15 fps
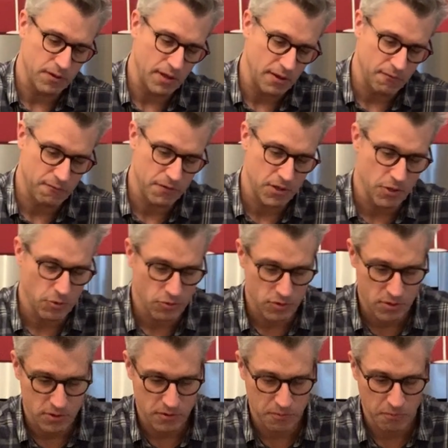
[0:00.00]
if we
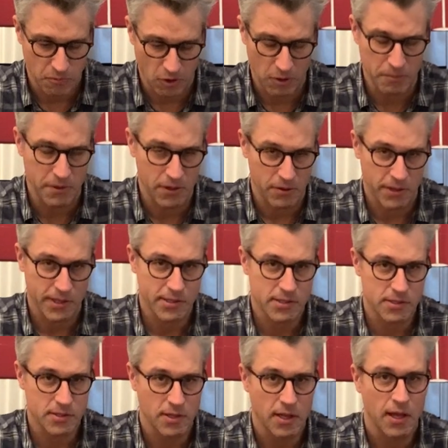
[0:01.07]
use ball
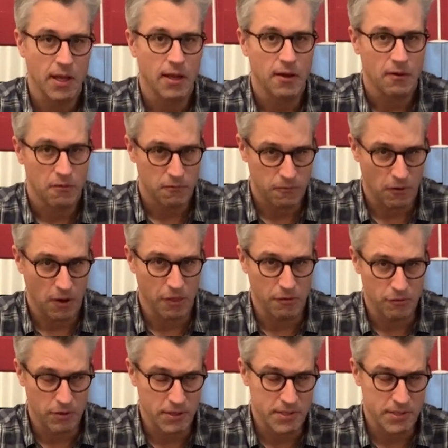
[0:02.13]
bearings for the